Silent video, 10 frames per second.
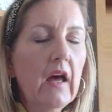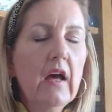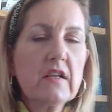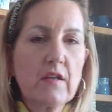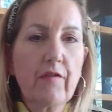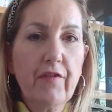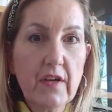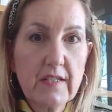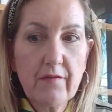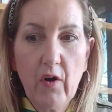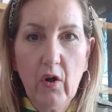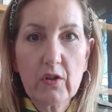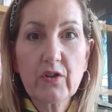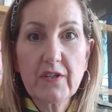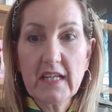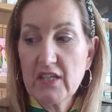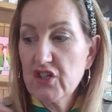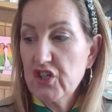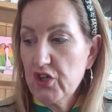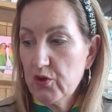So first of all, you need a
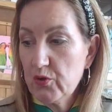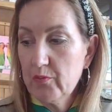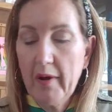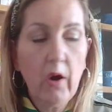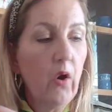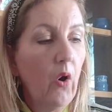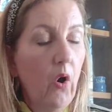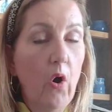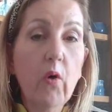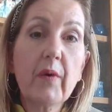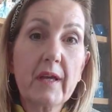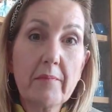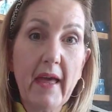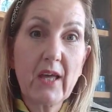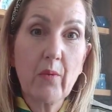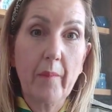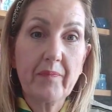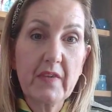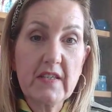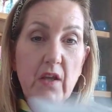tube, or we can make one.
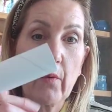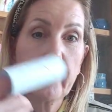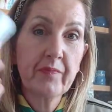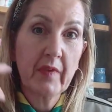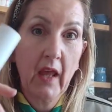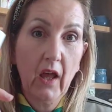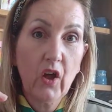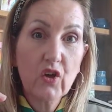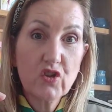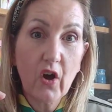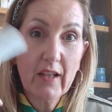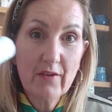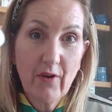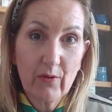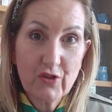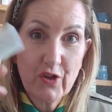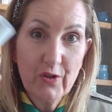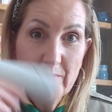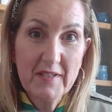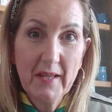So, toilet roll
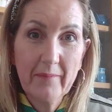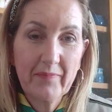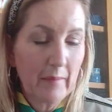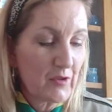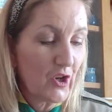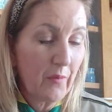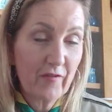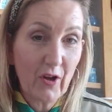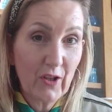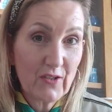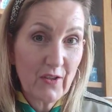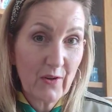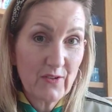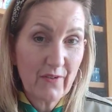tubes. I'm sure we've got lots of those